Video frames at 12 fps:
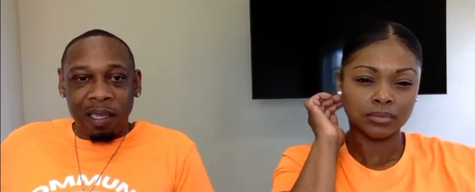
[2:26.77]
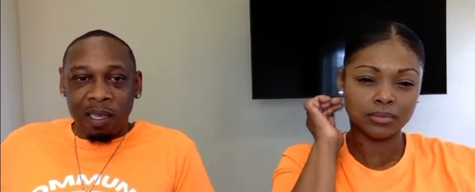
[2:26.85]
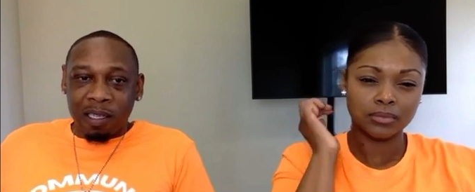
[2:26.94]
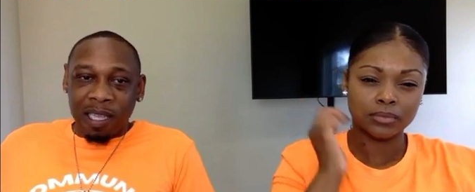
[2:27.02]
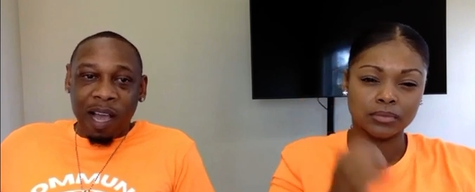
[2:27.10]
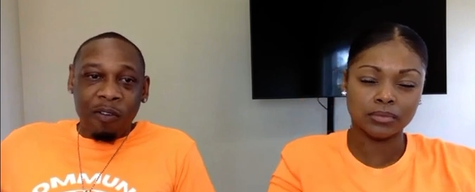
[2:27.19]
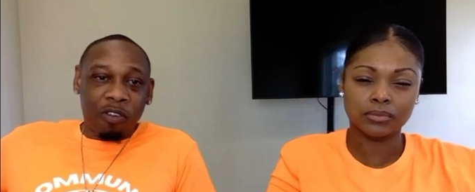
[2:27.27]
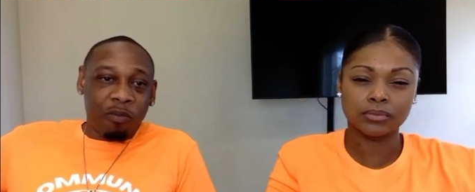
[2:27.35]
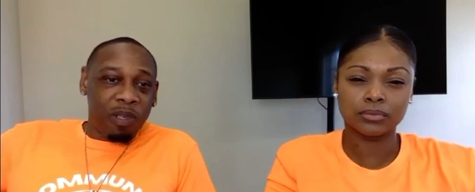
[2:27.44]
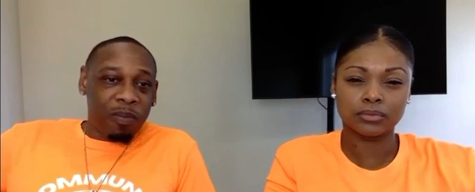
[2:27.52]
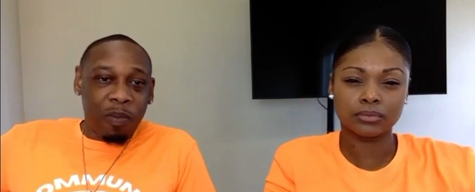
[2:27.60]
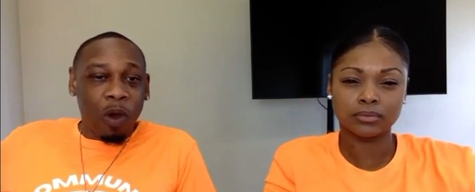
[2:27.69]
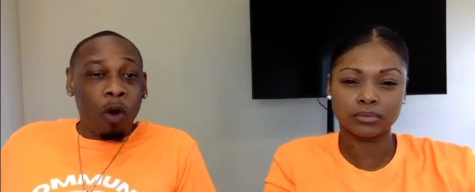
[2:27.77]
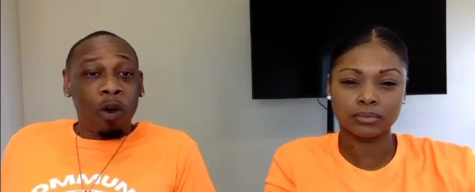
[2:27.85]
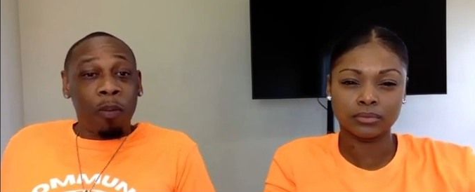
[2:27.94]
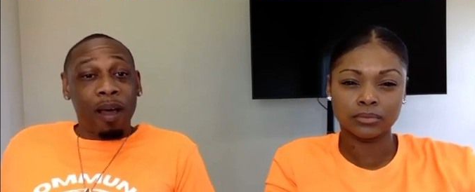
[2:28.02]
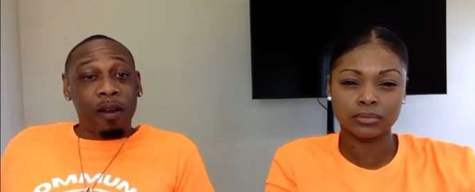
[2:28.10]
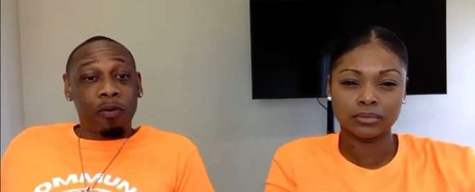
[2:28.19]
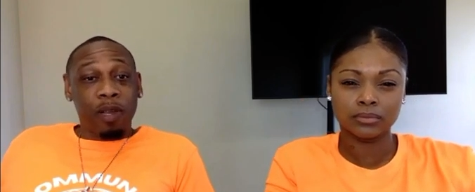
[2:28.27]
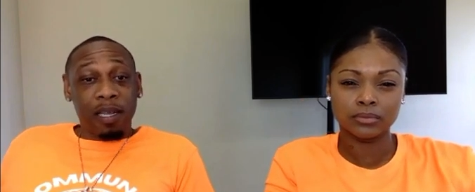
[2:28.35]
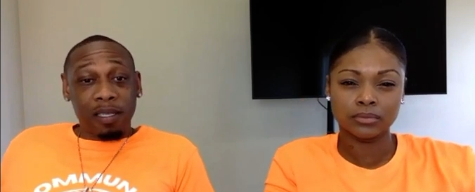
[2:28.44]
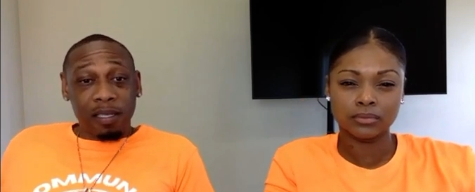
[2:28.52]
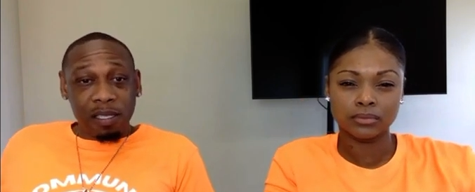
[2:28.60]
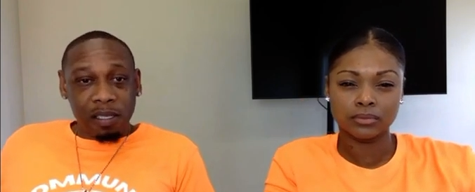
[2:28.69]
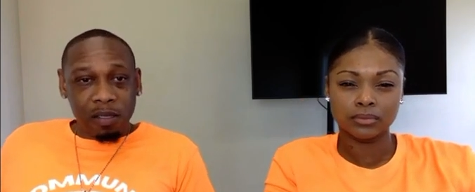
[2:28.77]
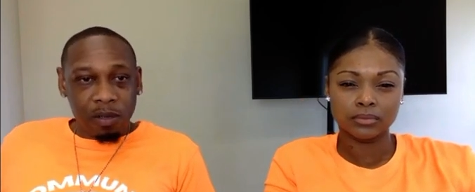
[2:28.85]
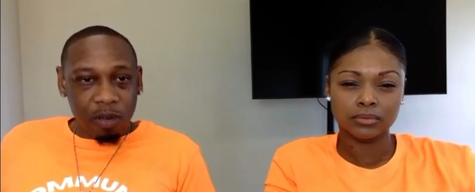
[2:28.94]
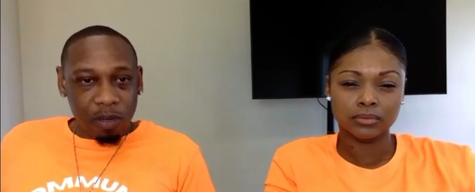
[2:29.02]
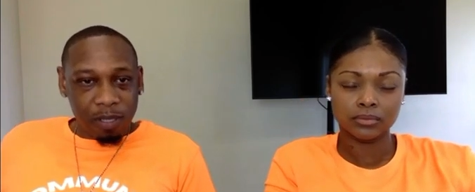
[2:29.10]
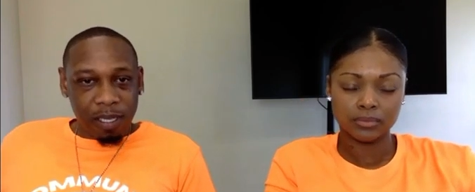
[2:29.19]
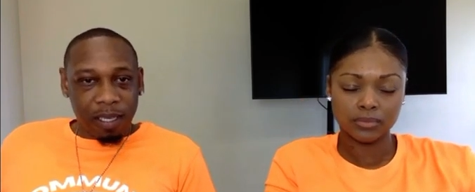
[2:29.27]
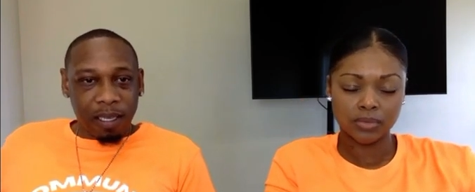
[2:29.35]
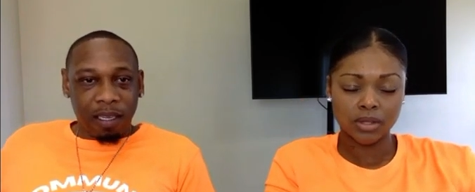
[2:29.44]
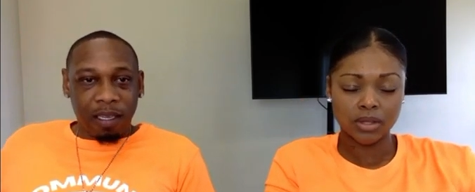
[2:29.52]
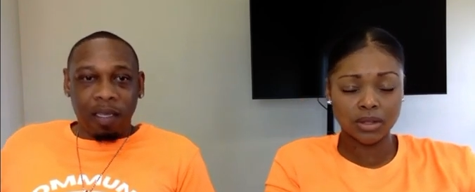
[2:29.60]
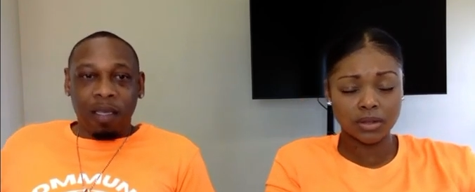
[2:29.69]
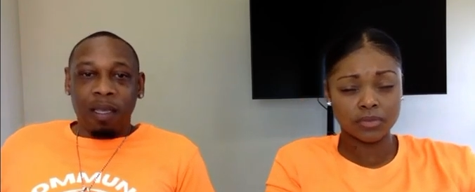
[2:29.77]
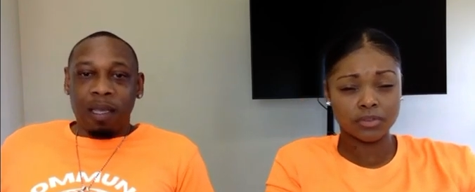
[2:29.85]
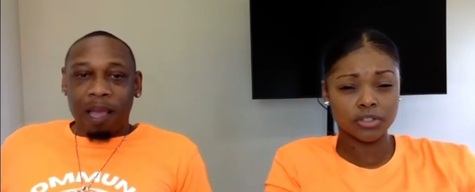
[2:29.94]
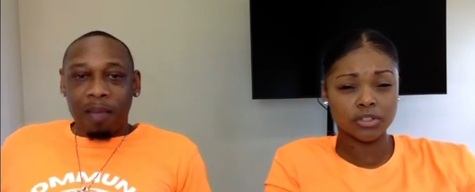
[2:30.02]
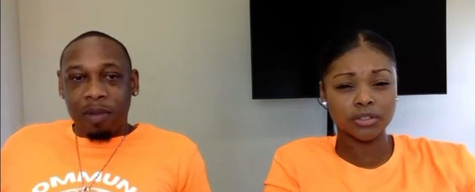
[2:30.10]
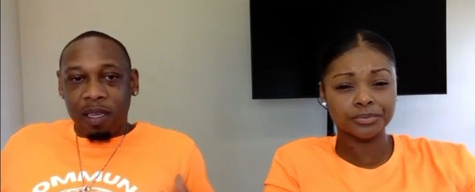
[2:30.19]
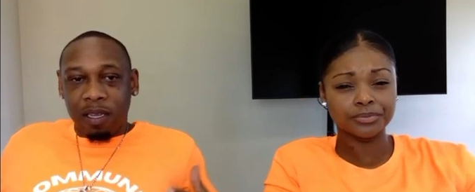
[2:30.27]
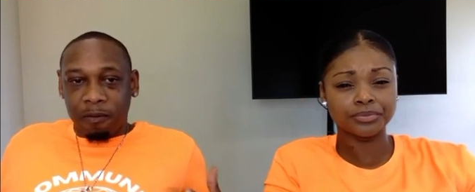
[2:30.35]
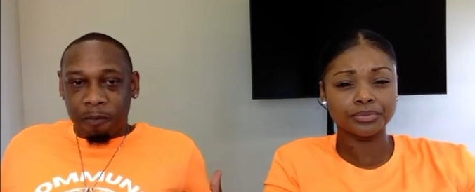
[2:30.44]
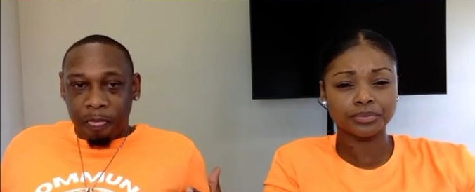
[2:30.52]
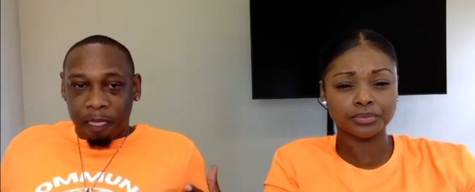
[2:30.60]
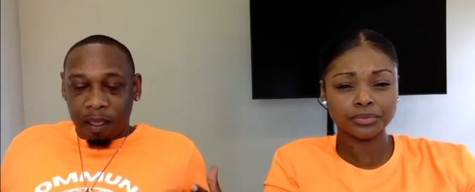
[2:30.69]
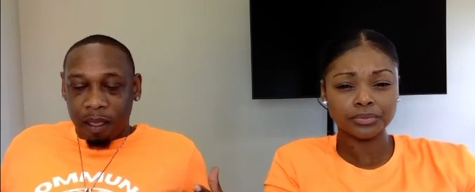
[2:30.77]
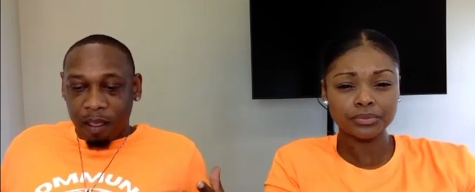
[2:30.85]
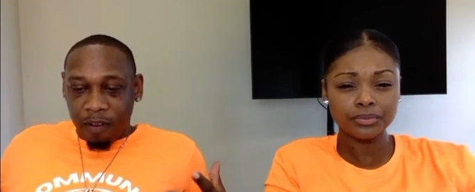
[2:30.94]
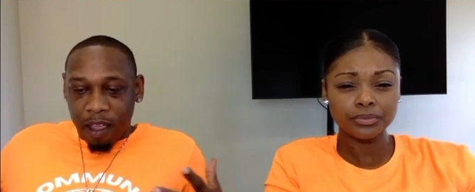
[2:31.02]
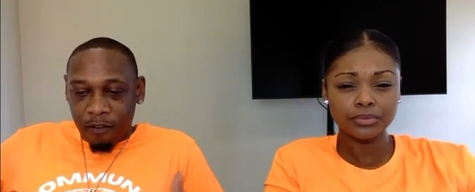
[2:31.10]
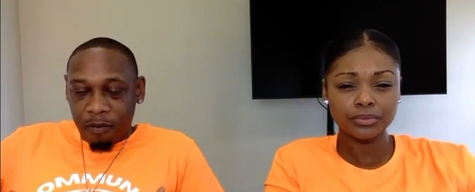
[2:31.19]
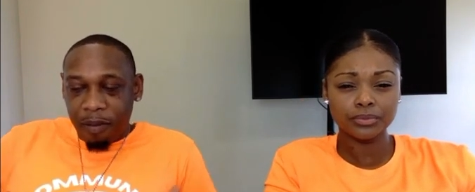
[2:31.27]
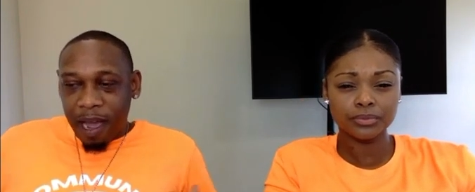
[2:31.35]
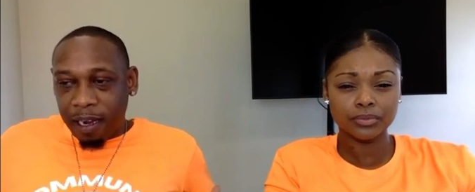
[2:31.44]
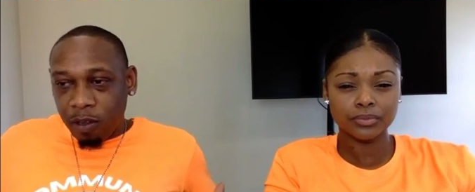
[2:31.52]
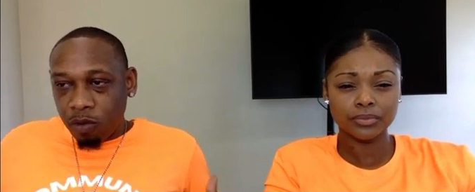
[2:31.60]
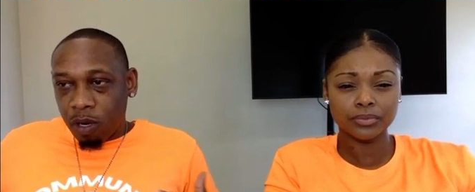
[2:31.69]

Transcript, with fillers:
Speaker 1: Because I want to be going by the Red Sea. You know what I'm saying? Yeah, for sure. I mean, if everybody who